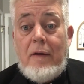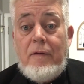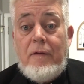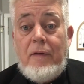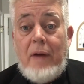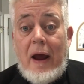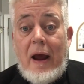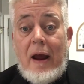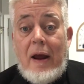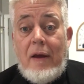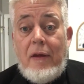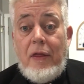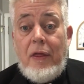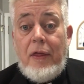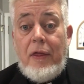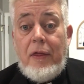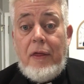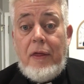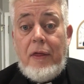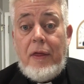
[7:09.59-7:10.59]

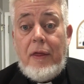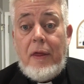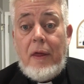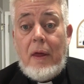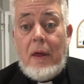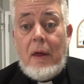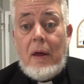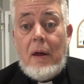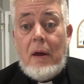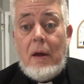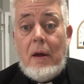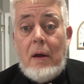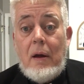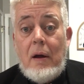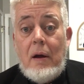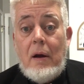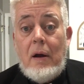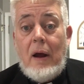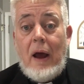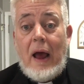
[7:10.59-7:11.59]
faith
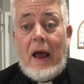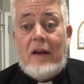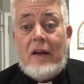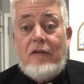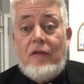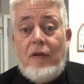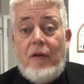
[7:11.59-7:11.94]
as